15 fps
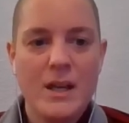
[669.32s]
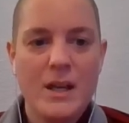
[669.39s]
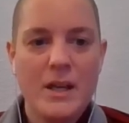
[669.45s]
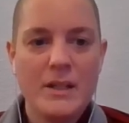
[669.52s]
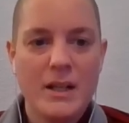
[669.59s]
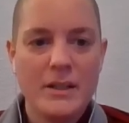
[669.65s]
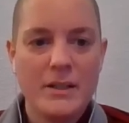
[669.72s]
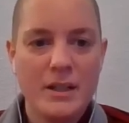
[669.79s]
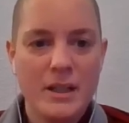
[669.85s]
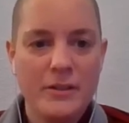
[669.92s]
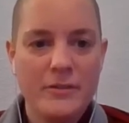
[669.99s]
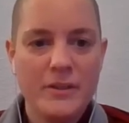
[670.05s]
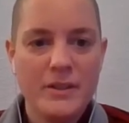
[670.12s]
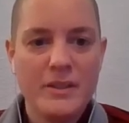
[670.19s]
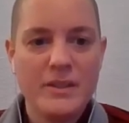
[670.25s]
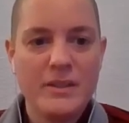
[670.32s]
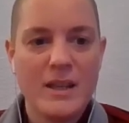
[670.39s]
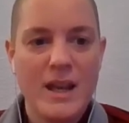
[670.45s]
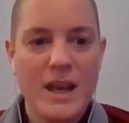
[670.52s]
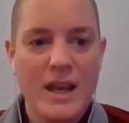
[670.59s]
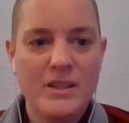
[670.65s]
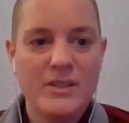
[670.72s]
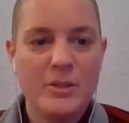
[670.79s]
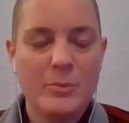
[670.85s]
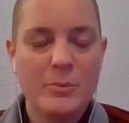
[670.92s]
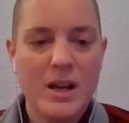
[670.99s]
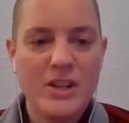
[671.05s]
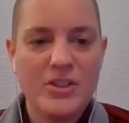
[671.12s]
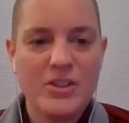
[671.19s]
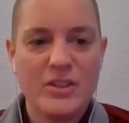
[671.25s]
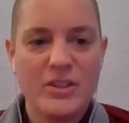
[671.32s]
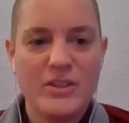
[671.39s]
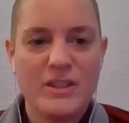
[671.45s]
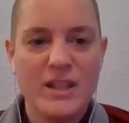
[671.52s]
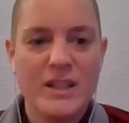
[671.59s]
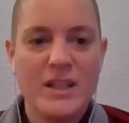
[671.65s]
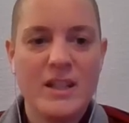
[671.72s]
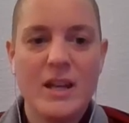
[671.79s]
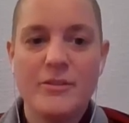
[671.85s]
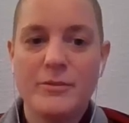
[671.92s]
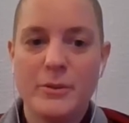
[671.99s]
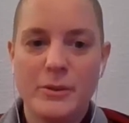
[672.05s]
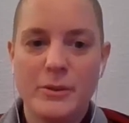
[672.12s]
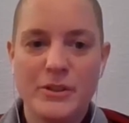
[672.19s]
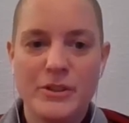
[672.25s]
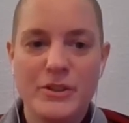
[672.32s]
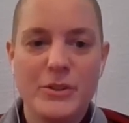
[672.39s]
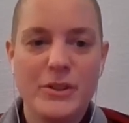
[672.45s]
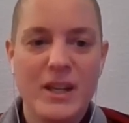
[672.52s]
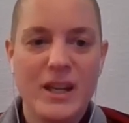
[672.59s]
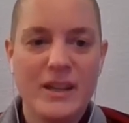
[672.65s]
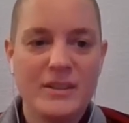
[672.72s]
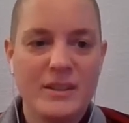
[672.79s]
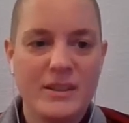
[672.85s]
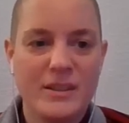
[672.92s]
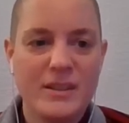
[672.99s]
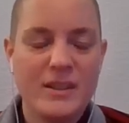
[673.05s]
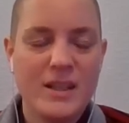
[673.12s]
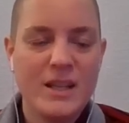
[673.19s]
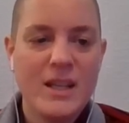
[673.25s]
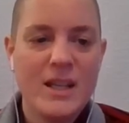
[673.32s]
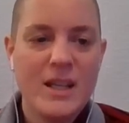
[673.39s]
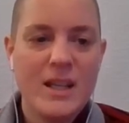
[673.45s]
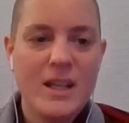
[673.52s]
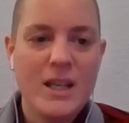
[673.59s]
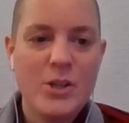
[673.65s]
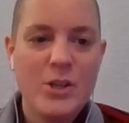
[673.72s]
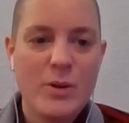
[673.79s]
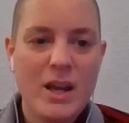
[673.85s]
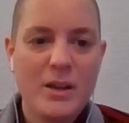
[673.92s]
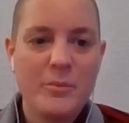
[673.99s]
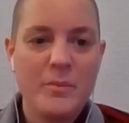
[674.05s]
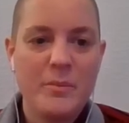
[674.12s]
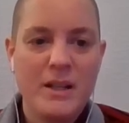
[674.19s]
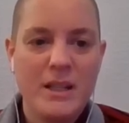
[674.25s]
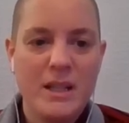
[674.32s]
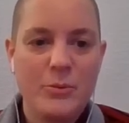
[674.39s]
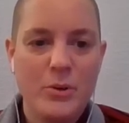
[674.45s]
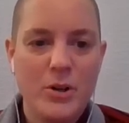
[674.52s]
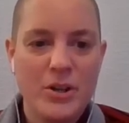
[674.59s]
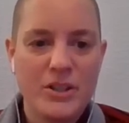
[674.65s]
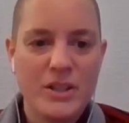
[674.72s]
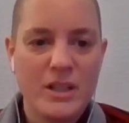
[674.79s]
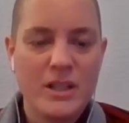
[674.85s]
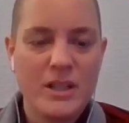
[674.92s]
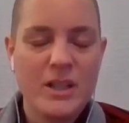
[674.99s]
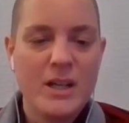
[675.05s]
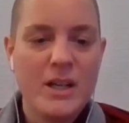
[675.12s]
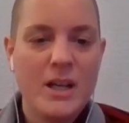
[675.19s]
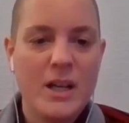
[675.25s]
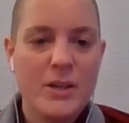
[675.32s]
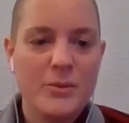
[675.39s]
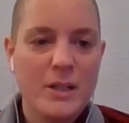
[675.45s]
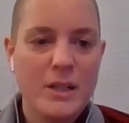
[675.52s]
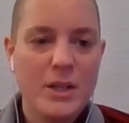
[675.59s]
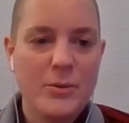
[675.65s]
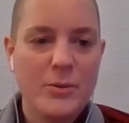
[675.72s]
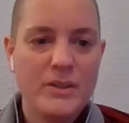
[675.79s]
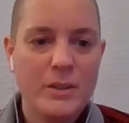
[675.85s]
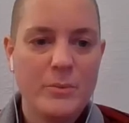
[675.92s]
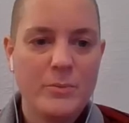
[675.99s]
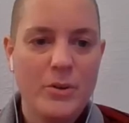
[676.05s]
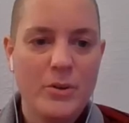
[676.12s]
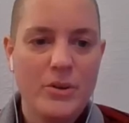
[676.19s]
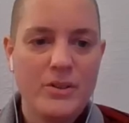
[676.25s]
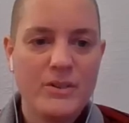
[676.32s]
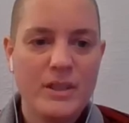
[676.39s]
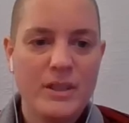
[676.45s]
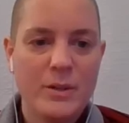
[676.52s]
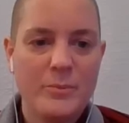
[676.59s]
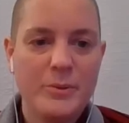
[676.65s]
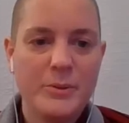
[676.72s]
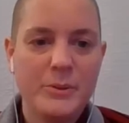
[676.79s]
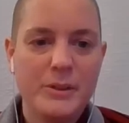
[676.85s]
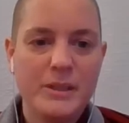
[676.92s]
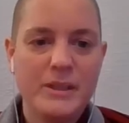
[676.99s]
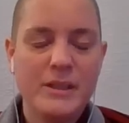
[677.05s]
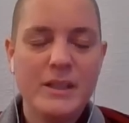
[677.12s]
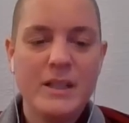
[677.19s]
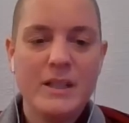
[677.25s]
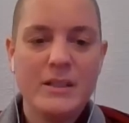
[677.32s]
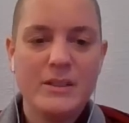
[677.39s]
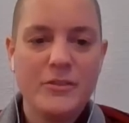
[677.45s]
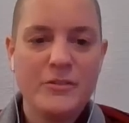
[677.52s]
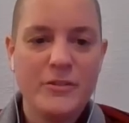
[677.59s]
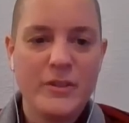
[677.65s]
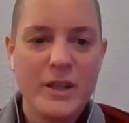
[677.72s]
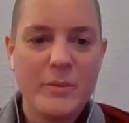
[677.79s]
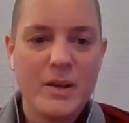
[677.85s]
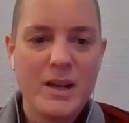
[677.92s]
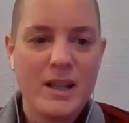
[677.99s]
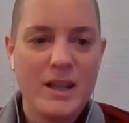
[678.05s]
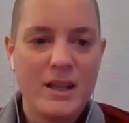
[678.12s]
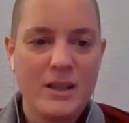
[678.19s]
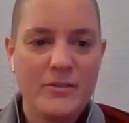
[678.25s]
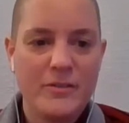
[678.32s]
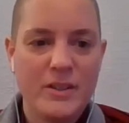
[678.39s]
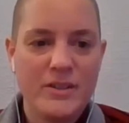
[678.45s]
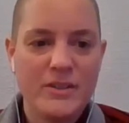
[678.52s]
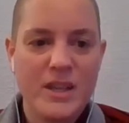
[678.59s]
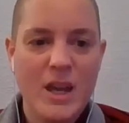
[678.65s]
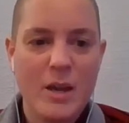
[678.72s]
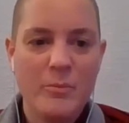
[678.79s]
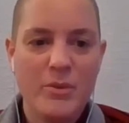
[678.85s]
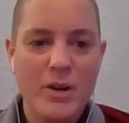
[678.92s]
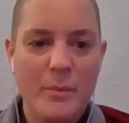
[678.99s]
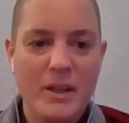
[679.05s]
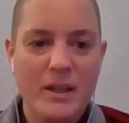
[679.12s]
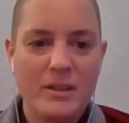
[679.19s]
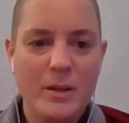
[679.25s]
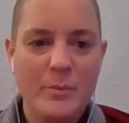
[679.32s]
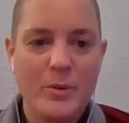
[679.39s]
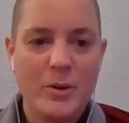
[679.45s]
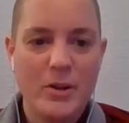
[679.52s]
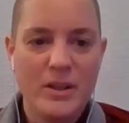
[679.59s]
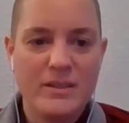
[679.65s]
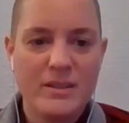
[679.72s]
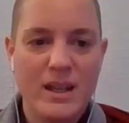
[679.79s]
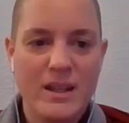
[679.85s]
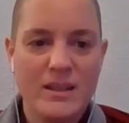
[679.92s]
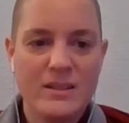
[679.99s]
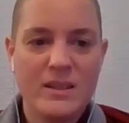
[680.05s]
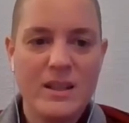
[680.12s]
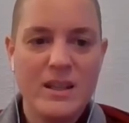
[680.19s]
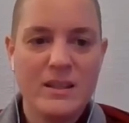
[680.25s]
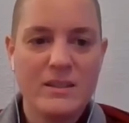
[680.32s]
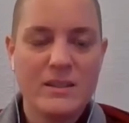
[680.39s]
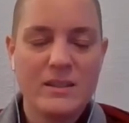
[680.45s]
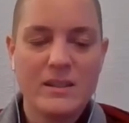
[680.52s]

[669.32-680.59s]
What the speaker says: and other elephants ate the branches that he had folded together. He drank muddied water, and when he was immersed in a pool, the female elephants came rubbing their bodies against his.